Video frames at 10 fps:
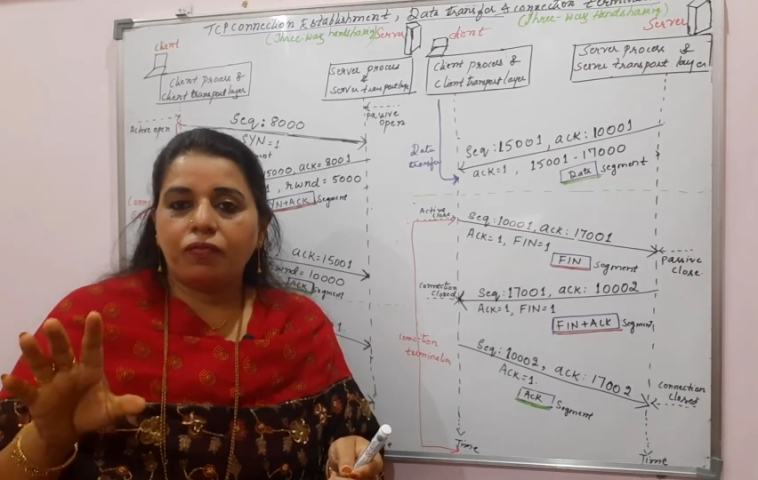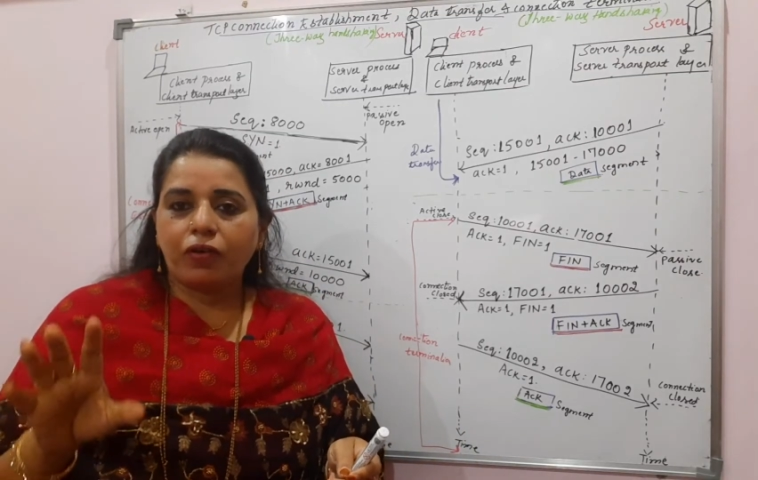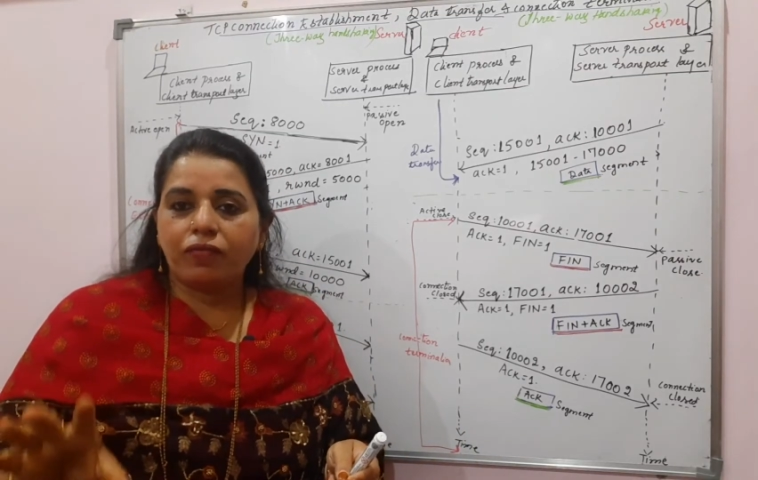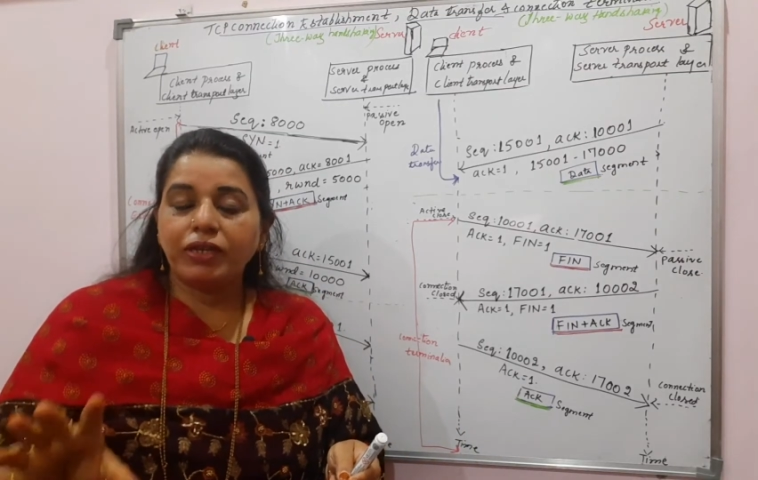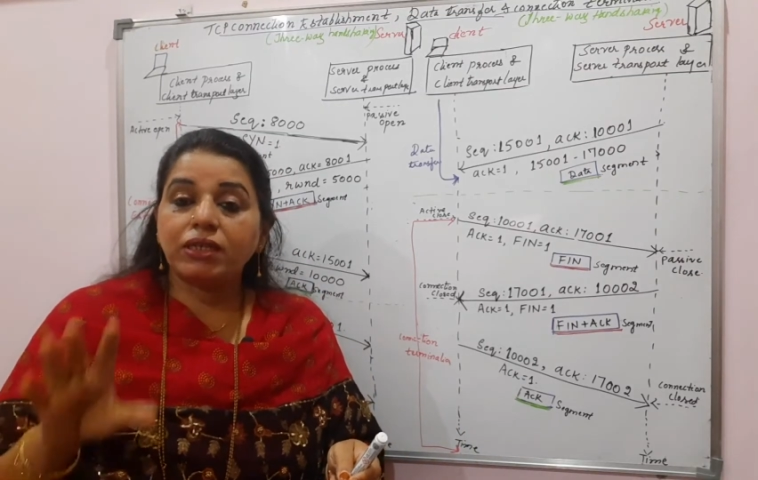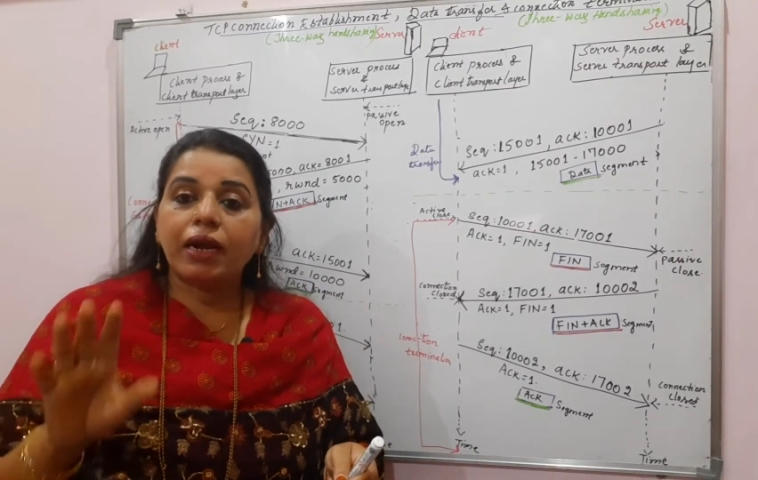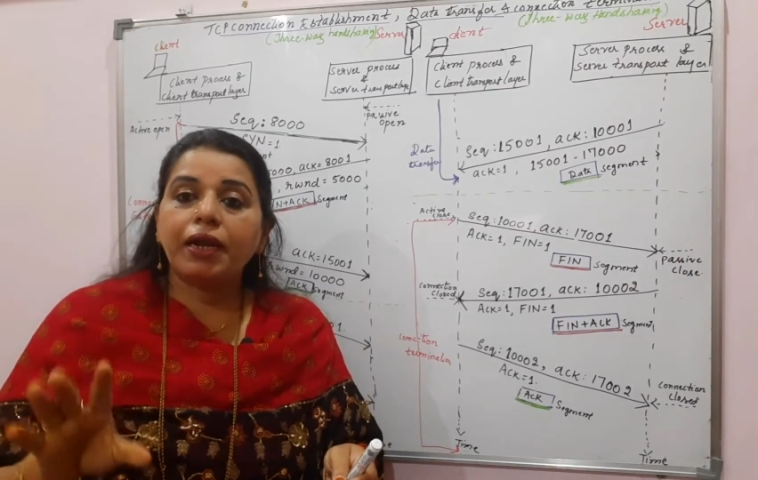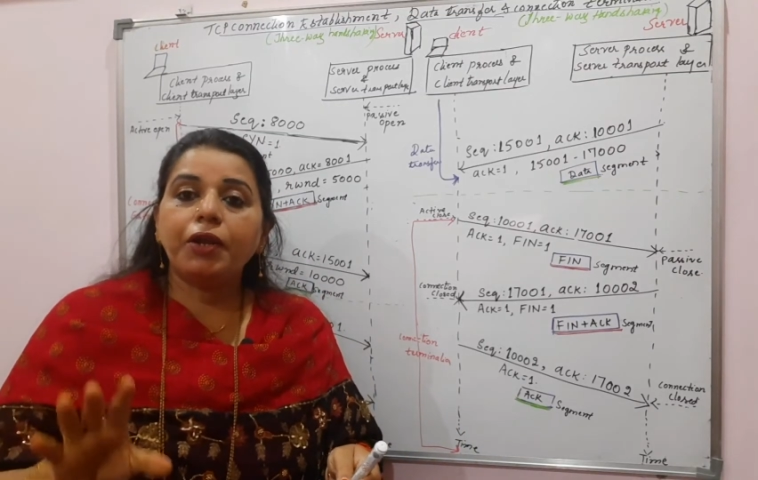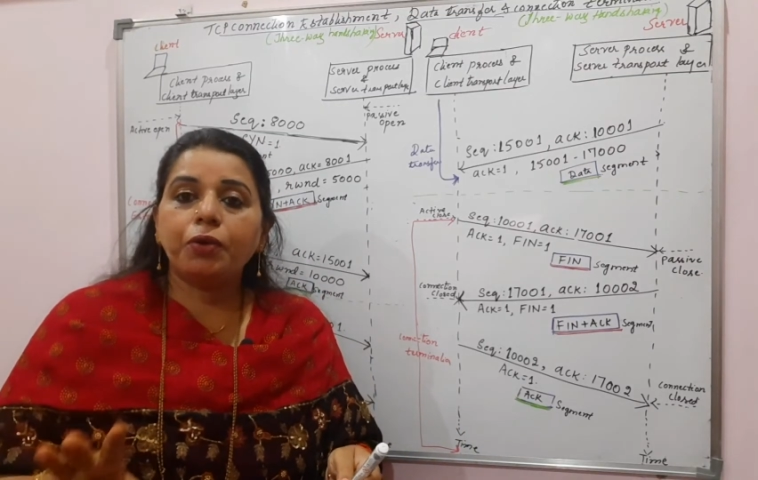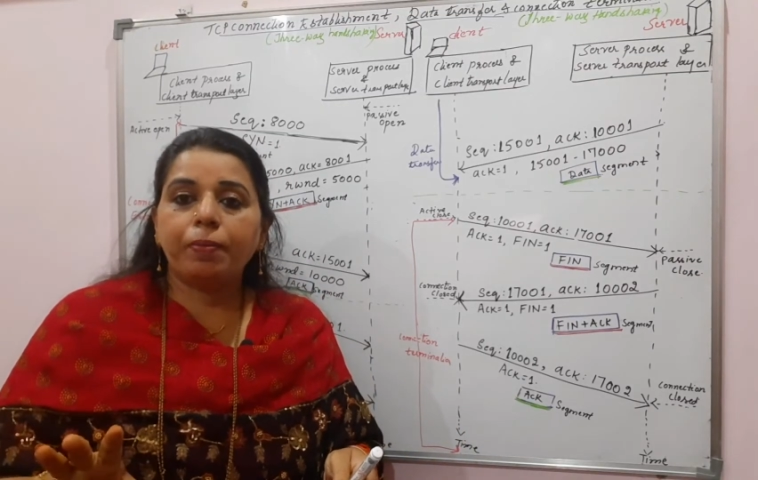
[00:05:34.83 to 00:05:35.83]
for which
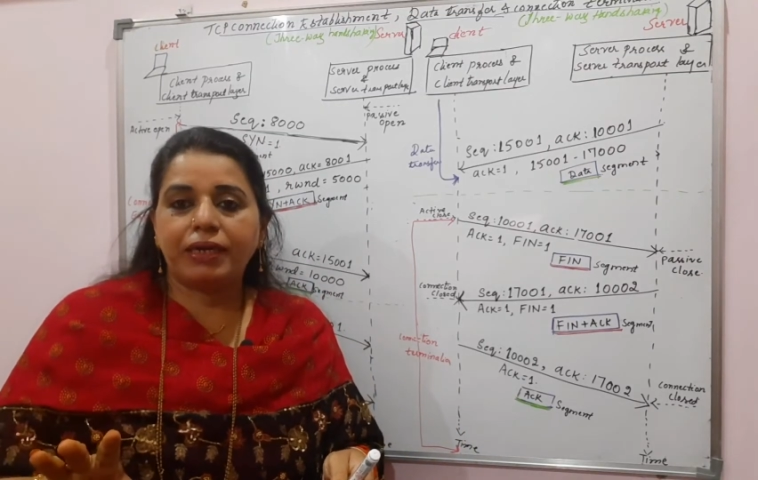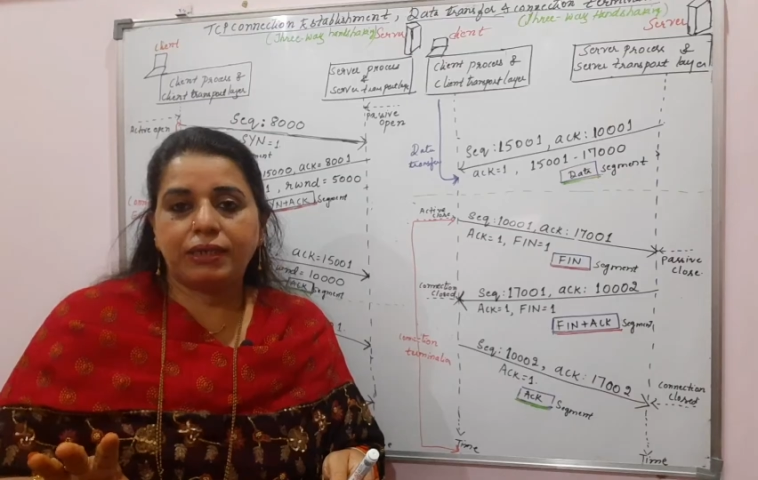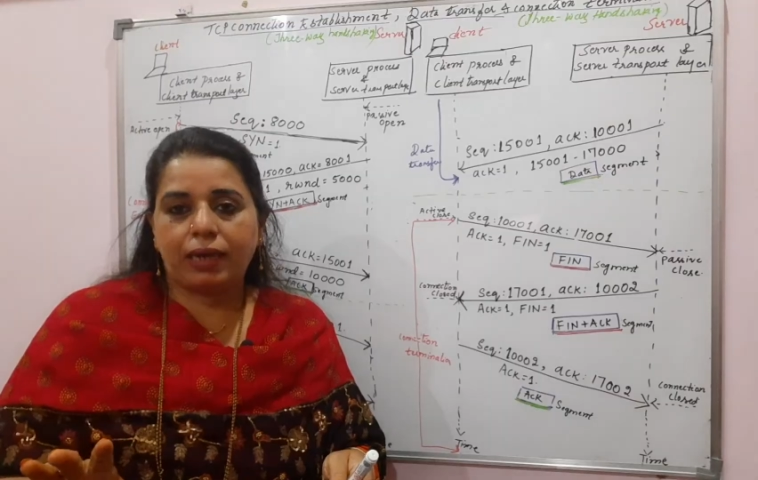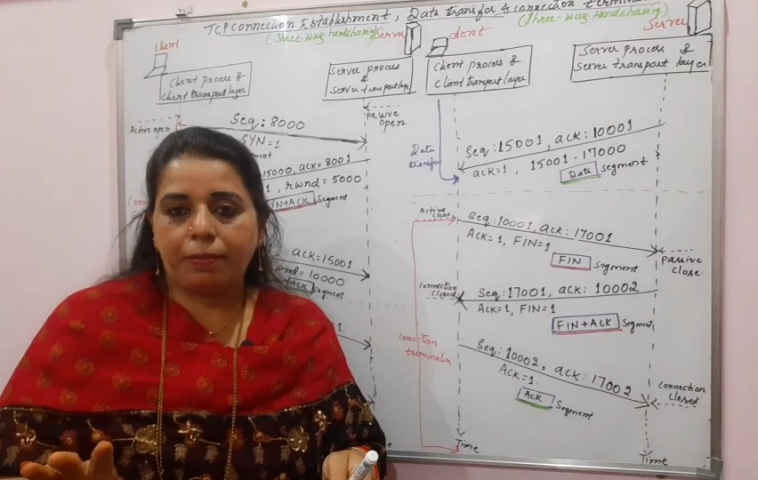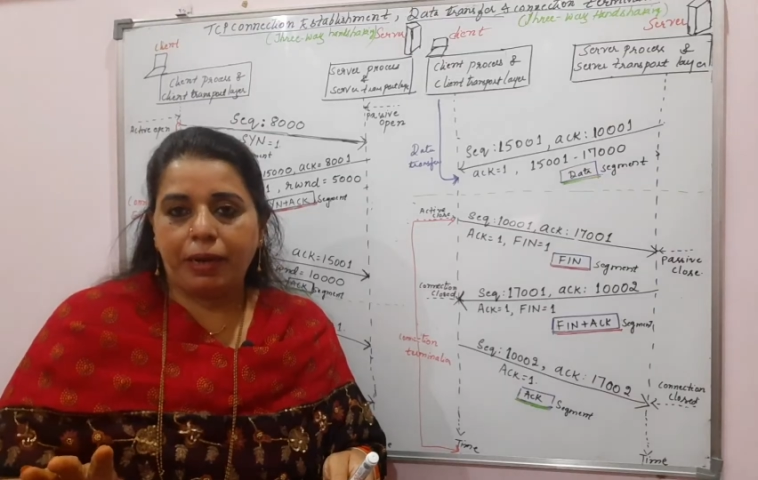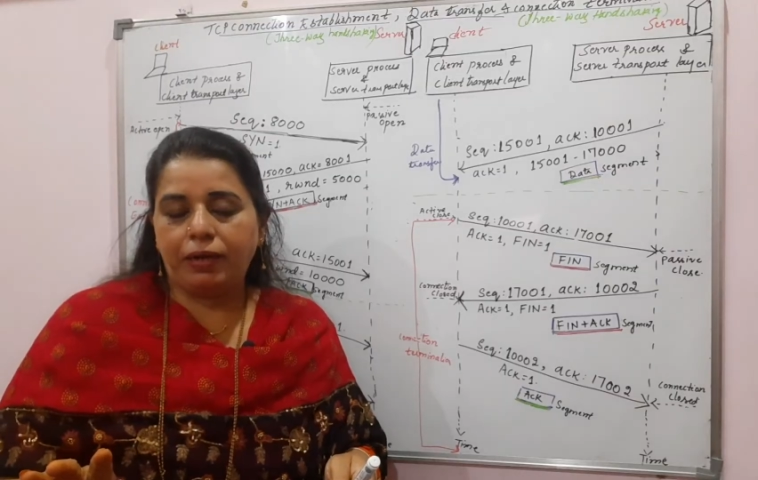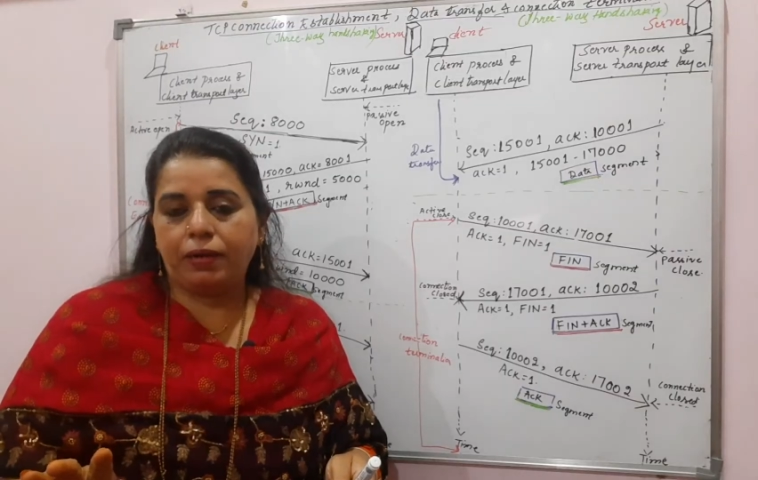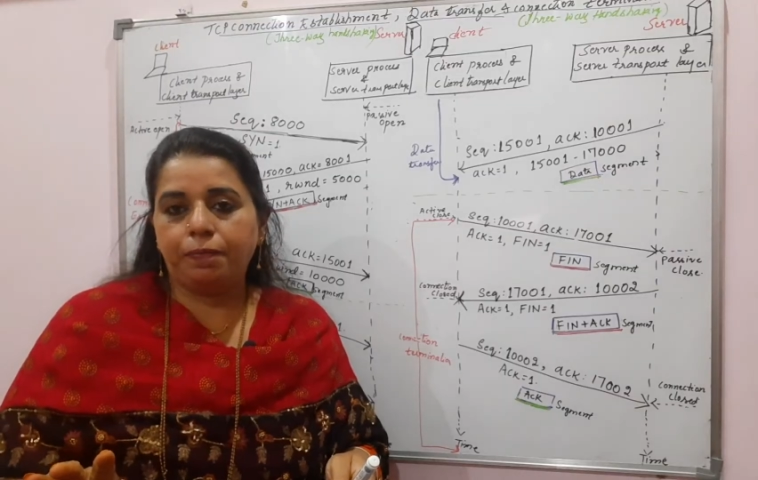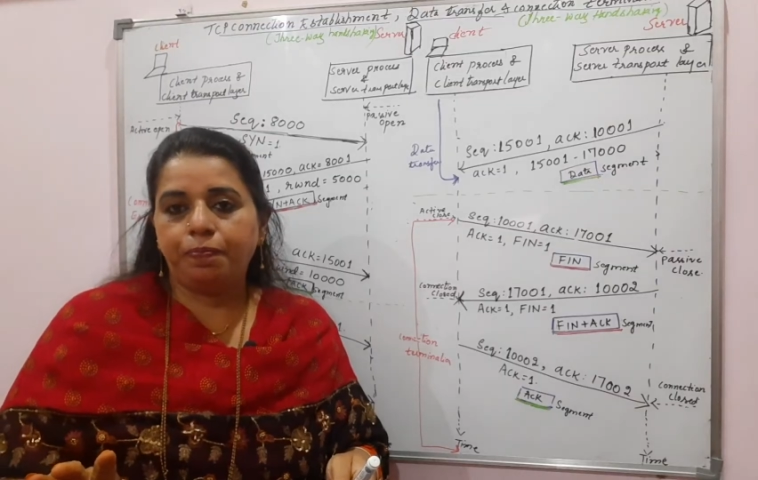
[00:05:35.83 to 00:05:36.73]
32 bits are meant.